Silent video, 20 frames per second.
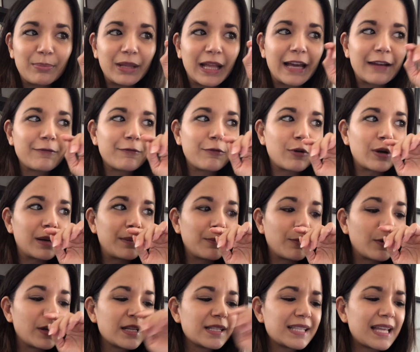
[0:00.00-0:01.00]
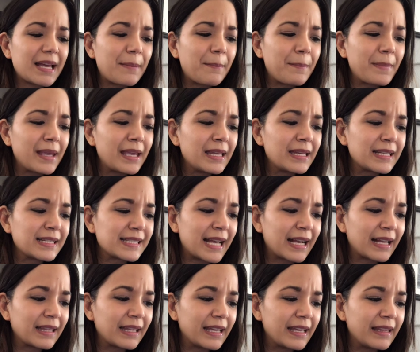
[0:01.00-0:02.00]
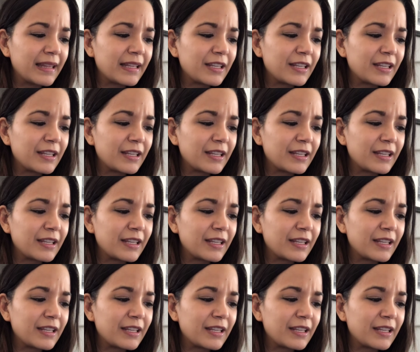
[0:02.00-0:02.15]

platform, what does that mean exactly?